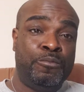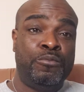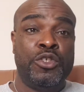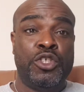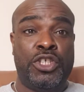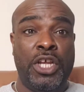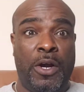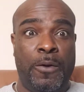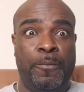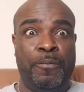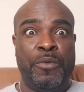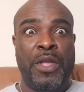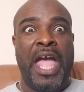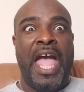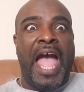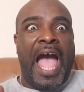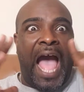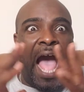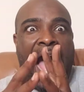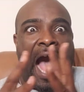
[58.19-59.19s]
So,
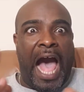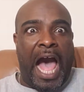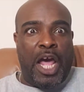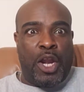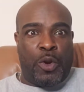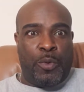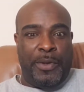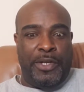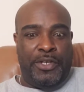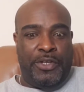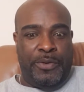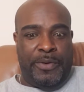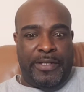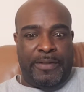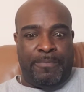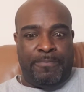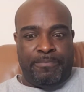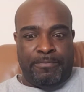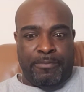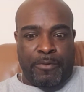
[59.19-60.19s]
how do we do
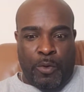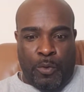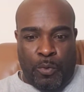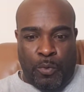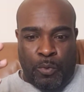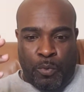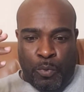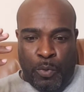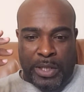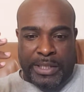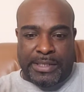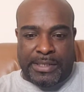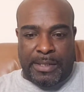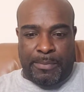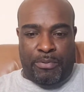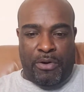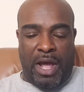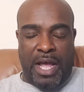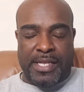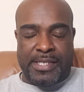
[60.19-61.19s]
it? What's the
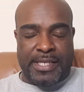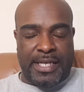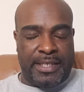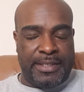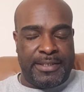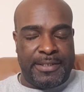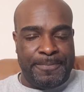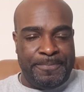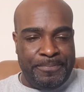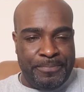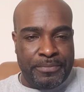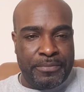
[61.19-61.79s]
process?